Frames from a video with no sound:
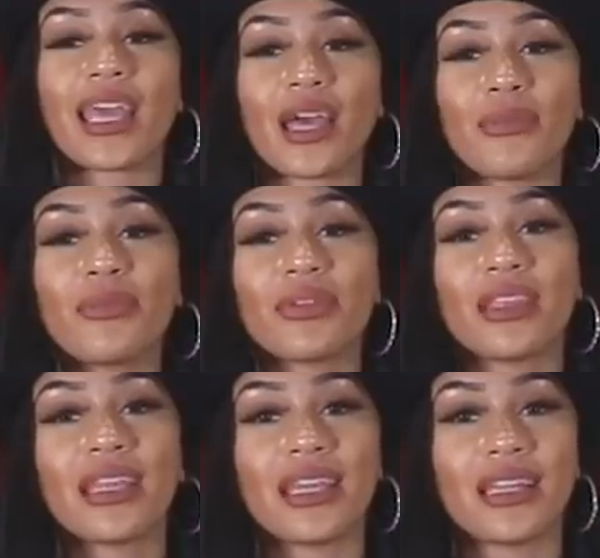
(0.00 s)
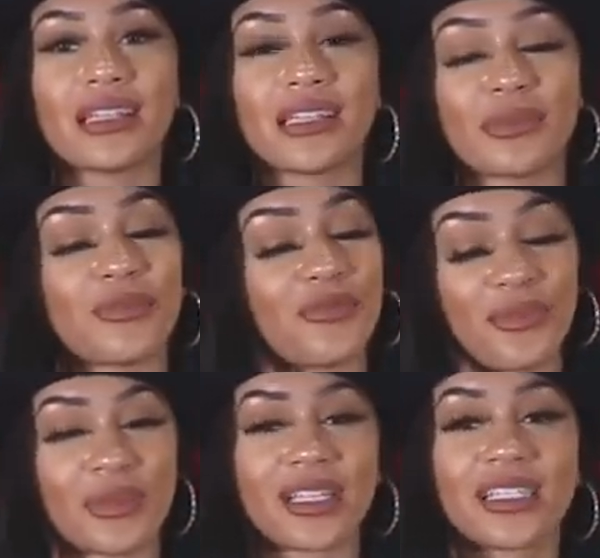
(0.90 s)
Can we really get into this
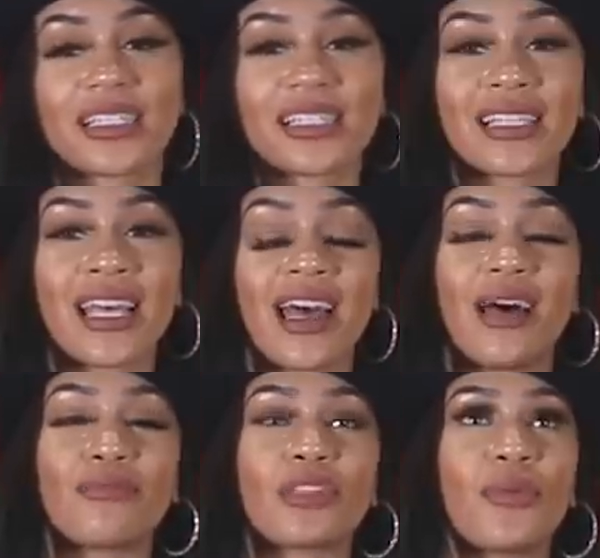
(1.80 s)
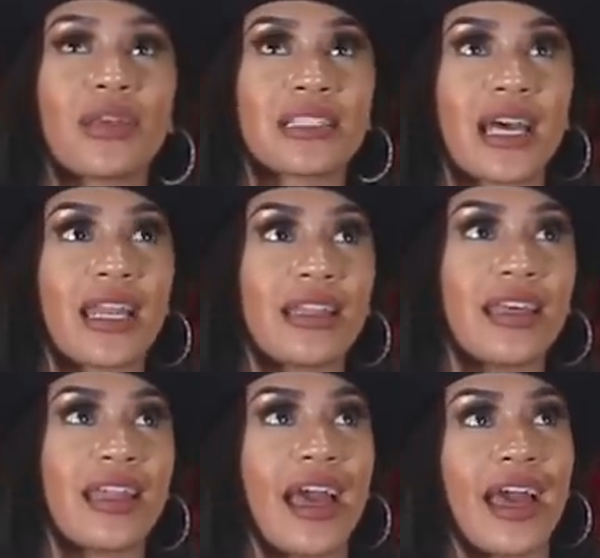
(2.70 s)
performance? I'm so excited
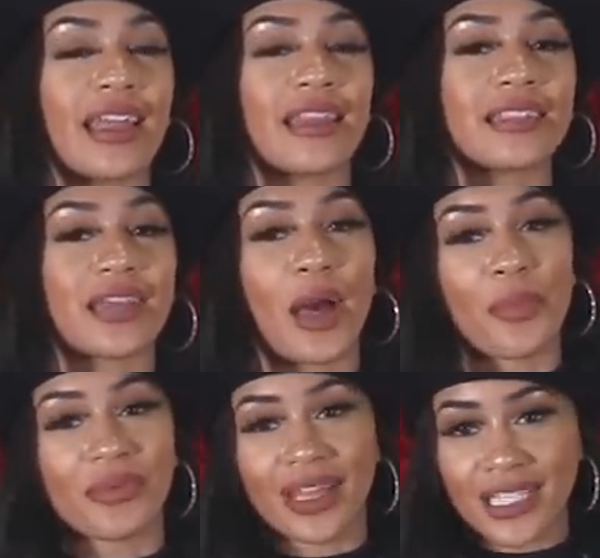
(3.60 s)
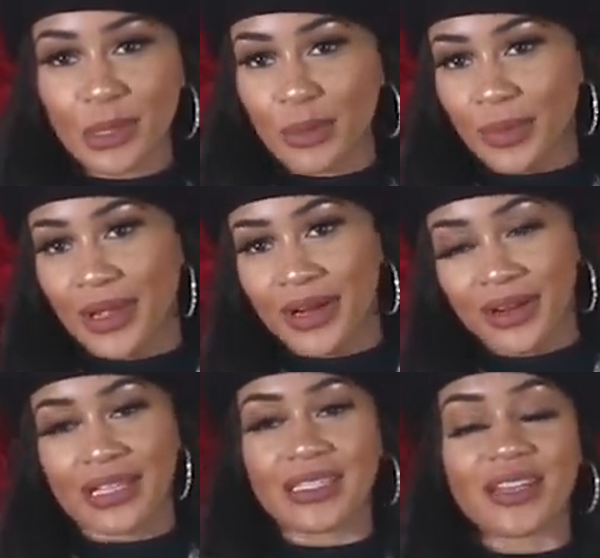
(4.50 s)
that I had at least a couple days to prepare
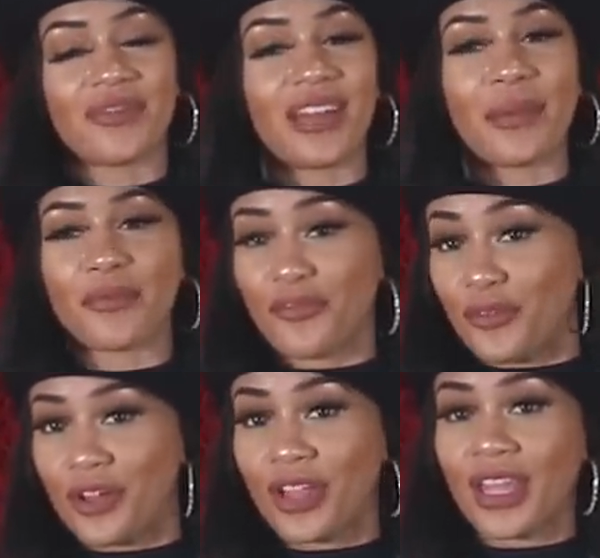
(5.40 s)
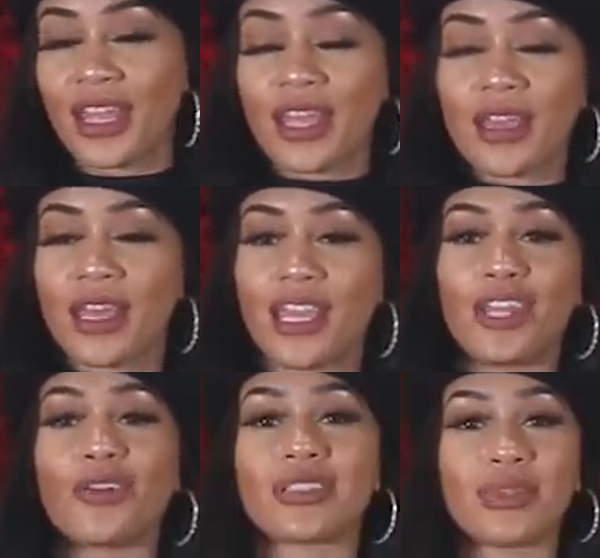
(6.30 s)
instead of the night before.
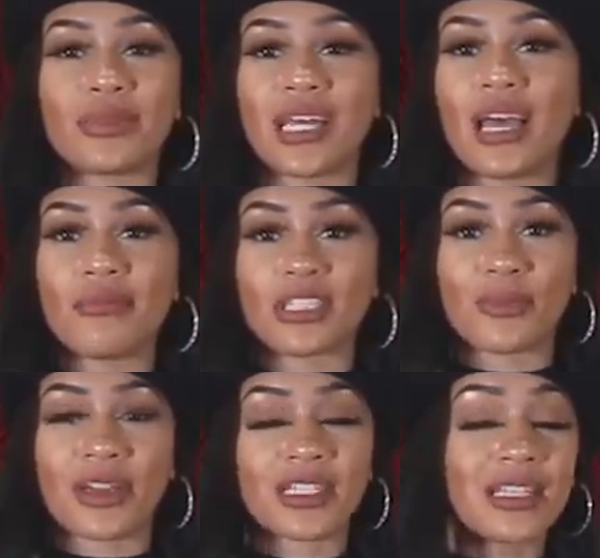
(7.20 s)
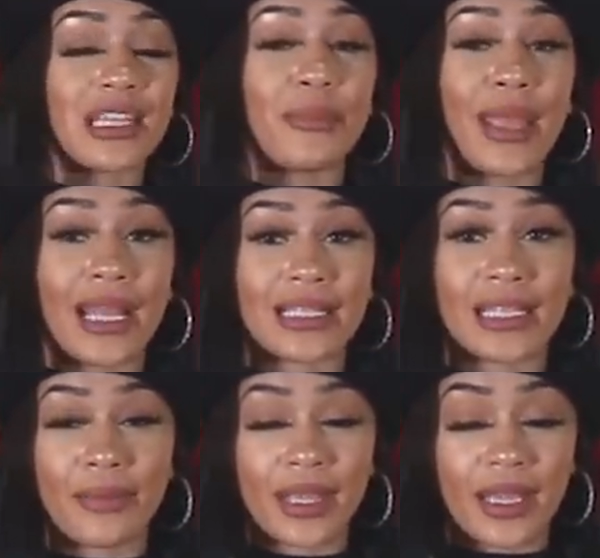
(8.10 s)
You know, sometimes, especially in the
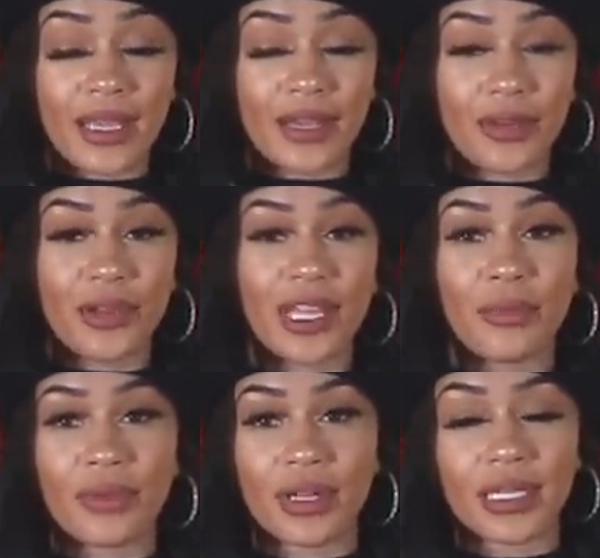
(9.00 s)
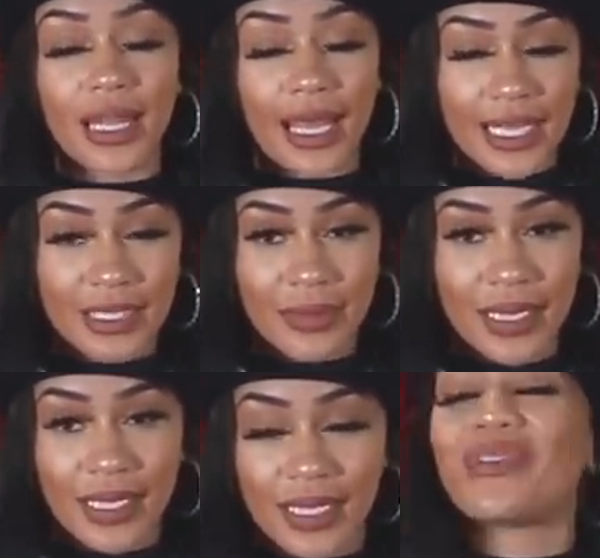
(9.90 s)
pandemic, we get booked last
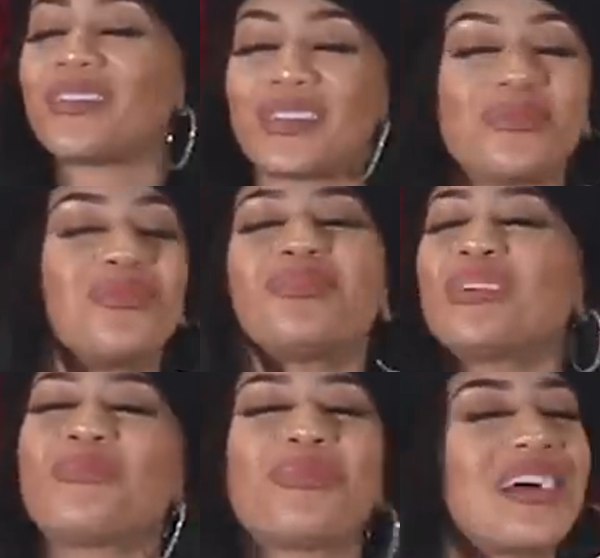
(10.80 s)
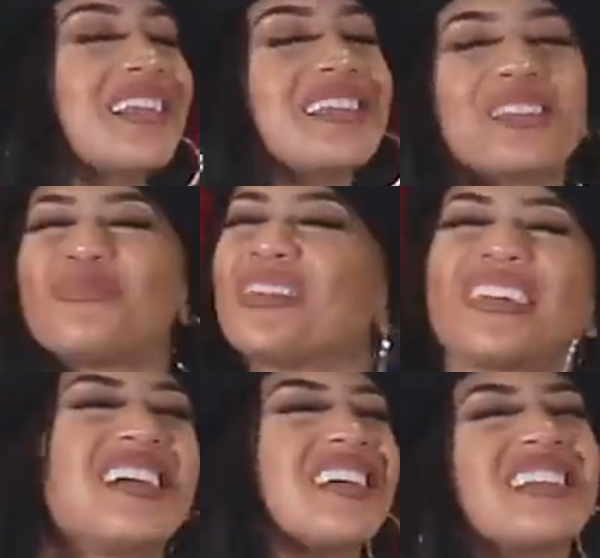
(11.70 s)
minute. But the more I practice, the
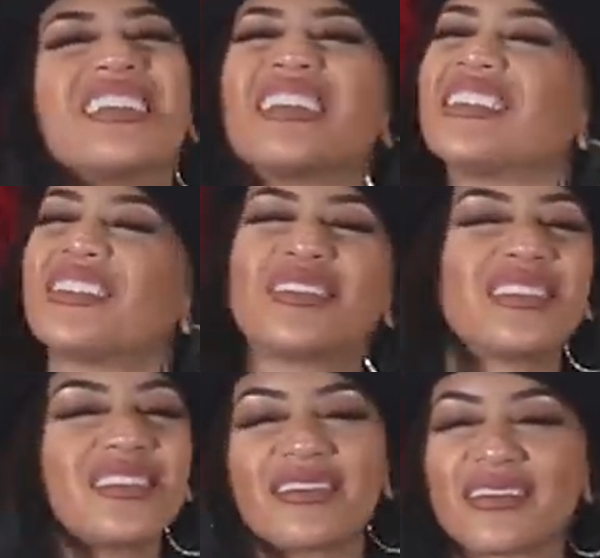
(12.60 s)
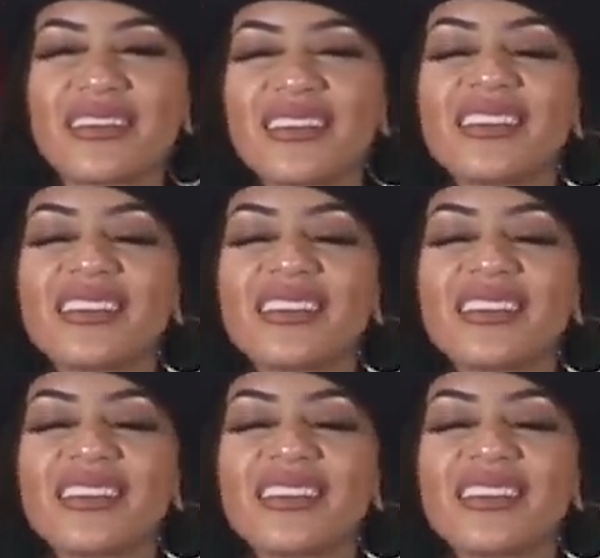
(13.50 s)
better I get, you know?